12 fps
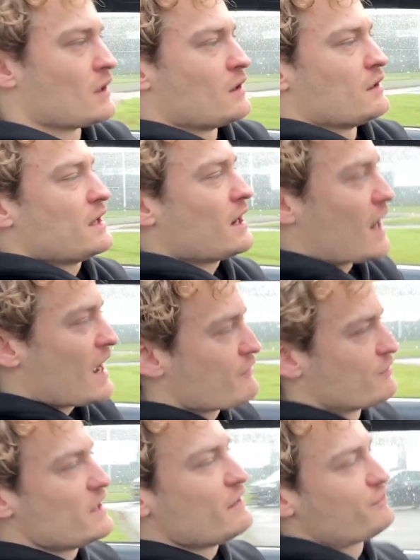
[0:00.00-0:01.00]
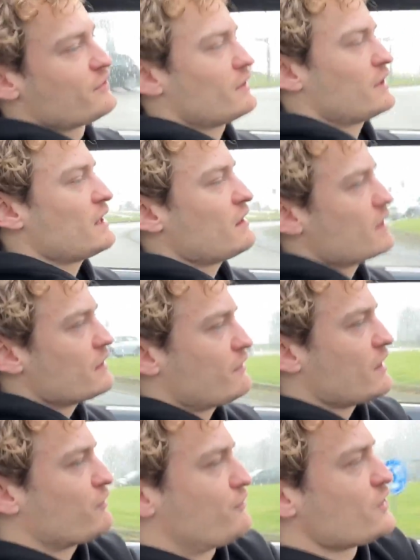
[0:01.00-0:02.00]
yeah, I really feel
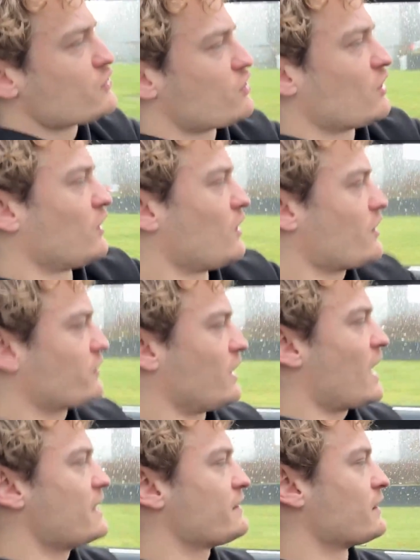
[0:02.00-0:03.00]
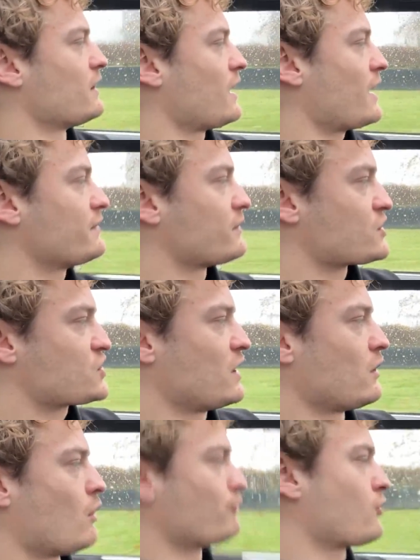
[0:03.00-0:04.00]
it feels a lot lighter.
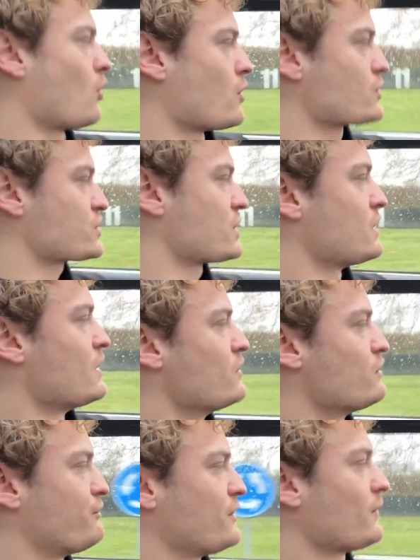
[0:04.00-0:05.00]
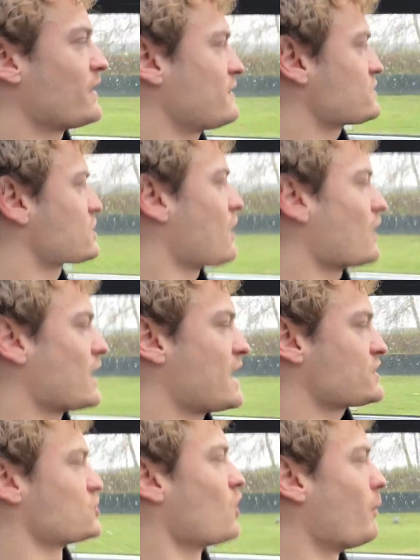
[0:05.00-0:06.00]
Still, of course, you feel that this car
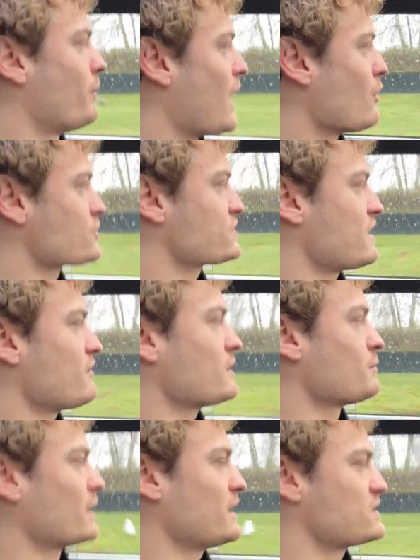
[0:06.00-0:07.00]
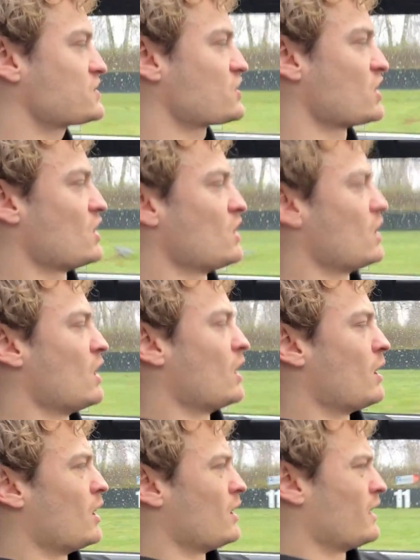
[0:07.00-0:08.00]
has no power steering, but it's
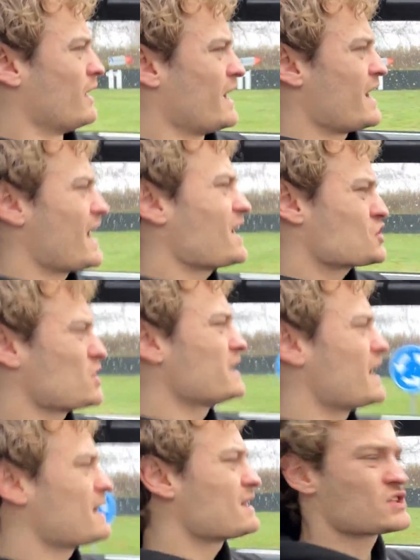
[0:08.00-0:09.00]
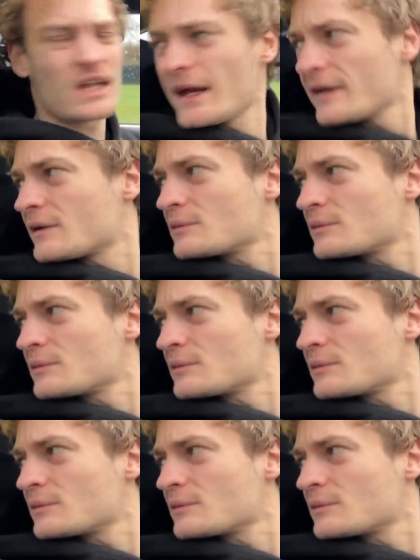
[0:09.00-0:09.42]
actually, it is like,